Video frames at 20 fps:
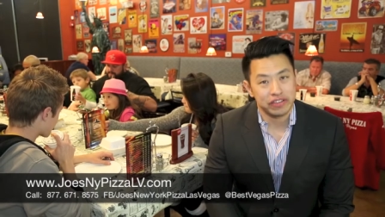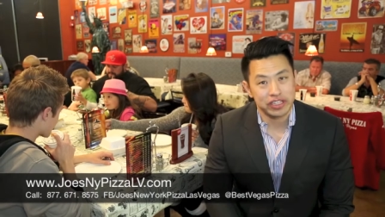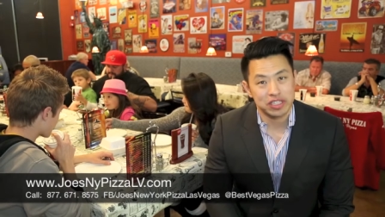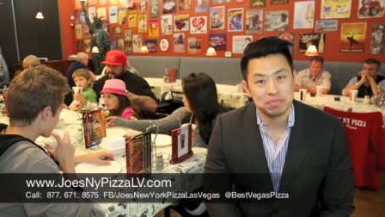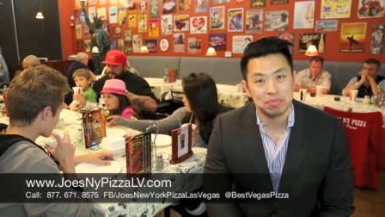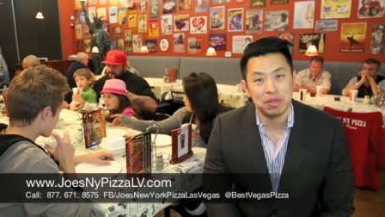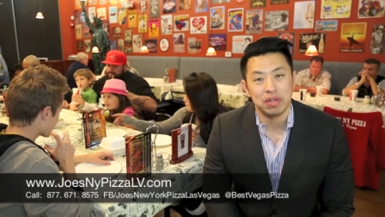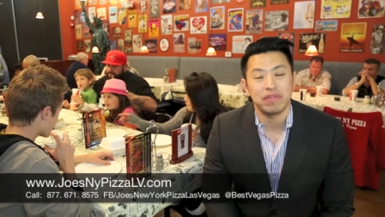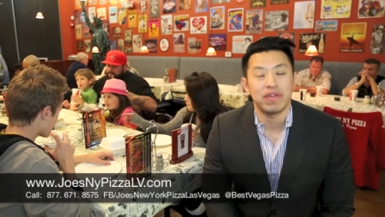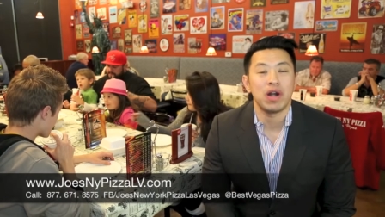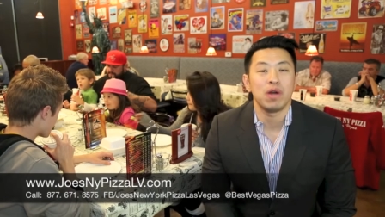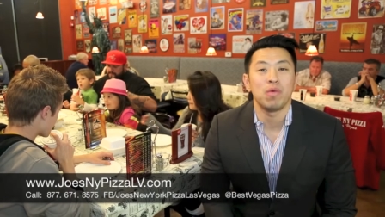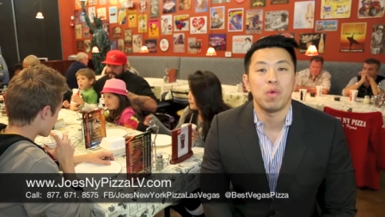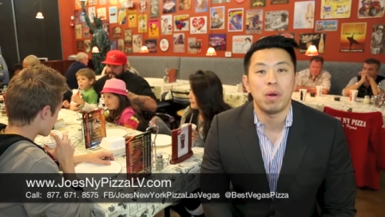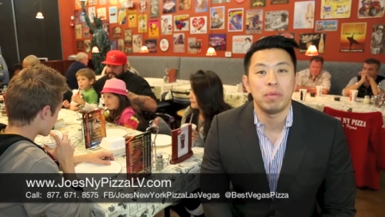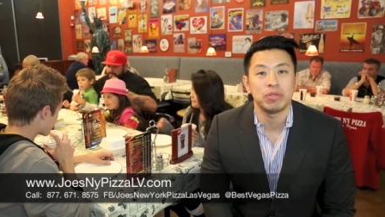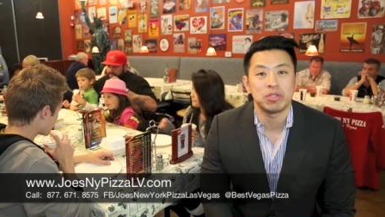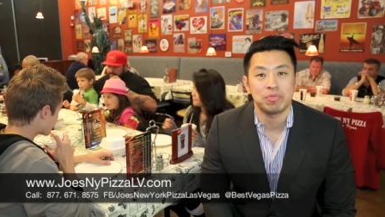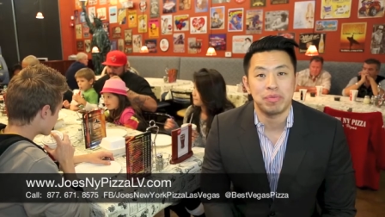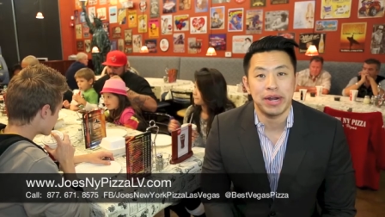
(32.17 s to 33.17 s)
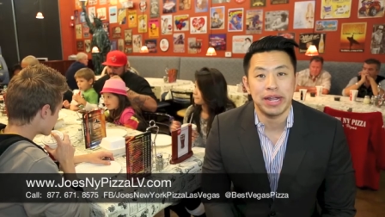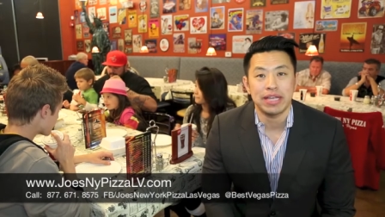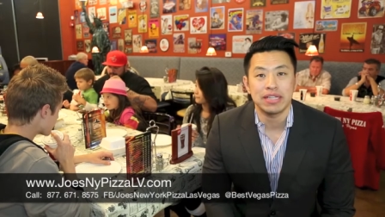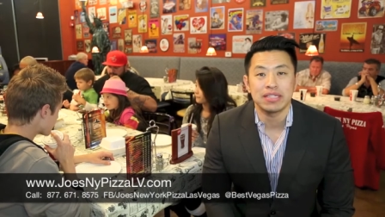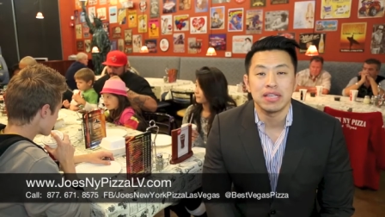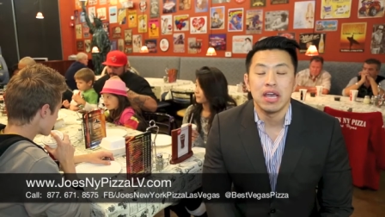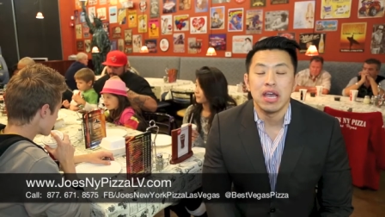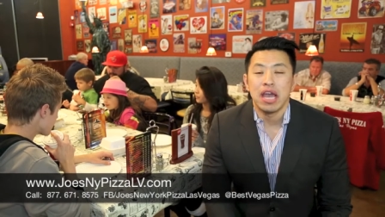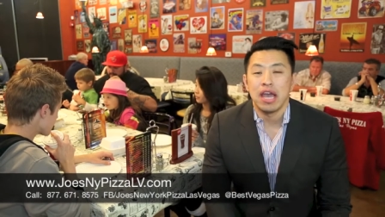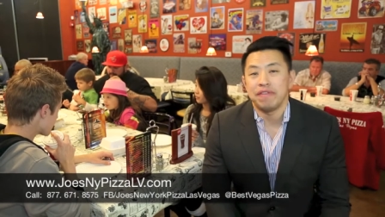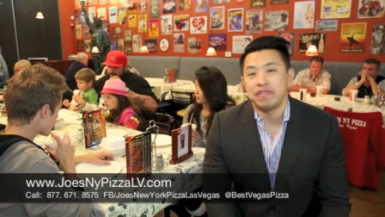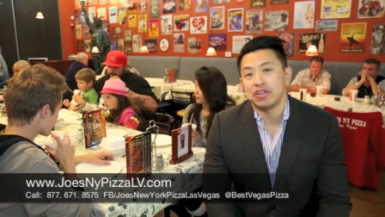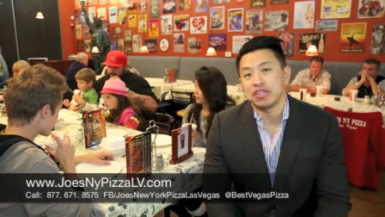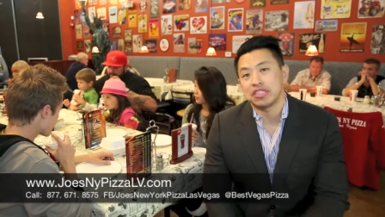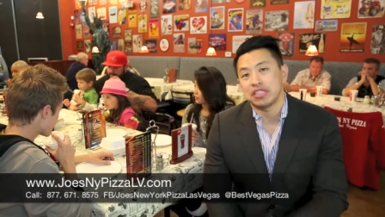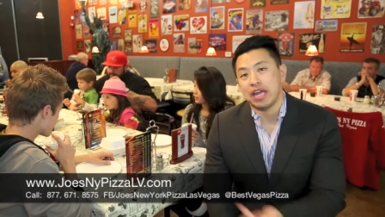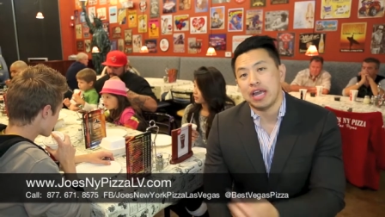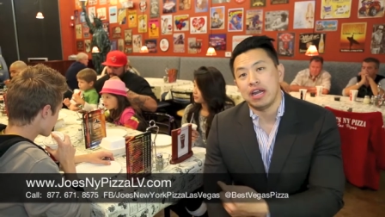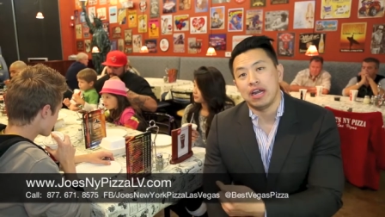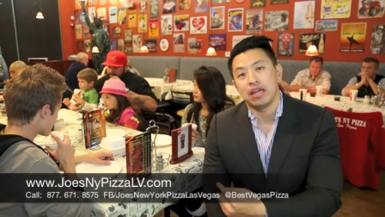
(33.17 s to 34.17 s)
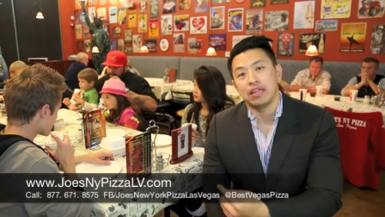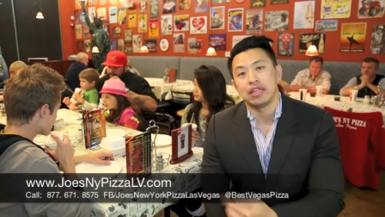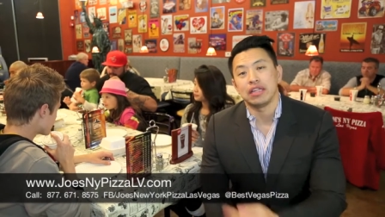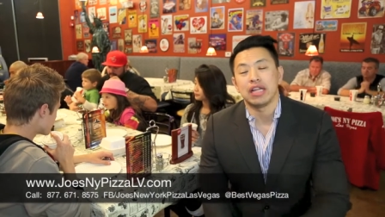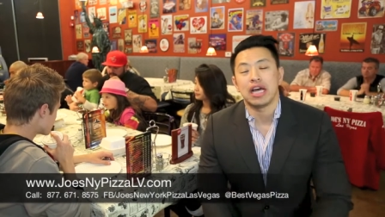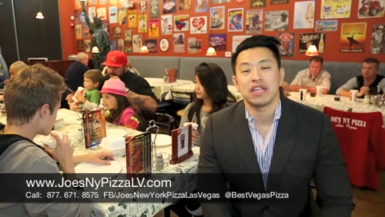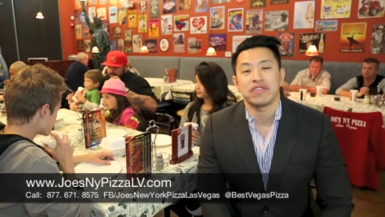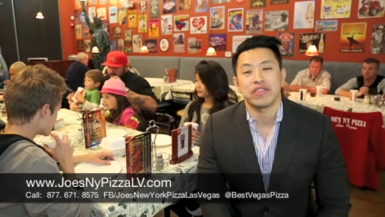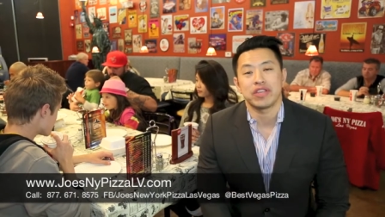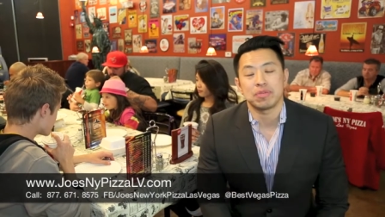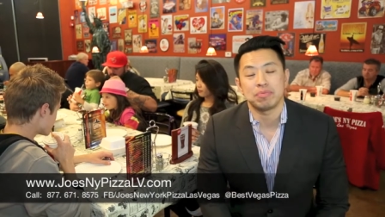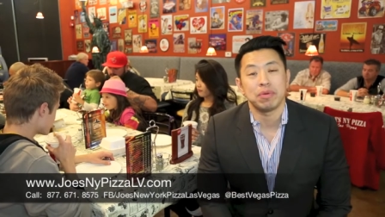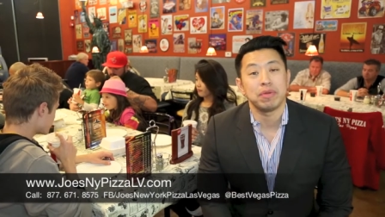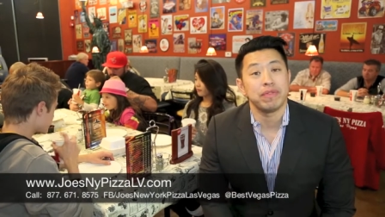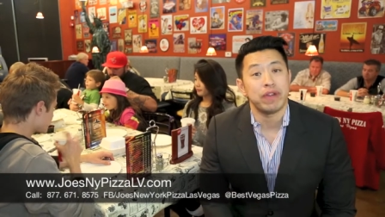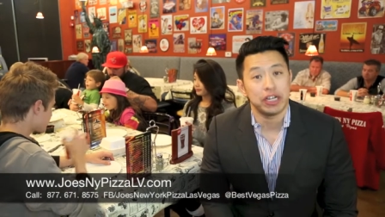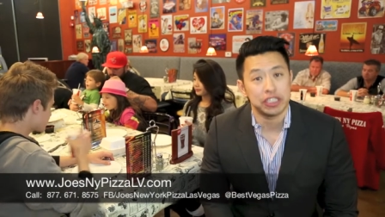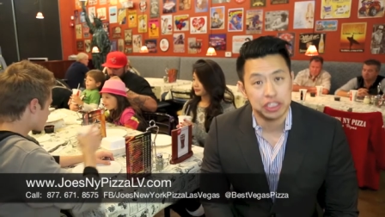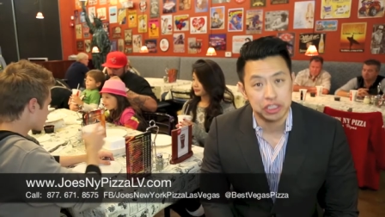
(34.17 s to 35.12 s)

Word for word: Vegas Boulevard and Warm Springs. If you're staying on the Las Vegas Boulevard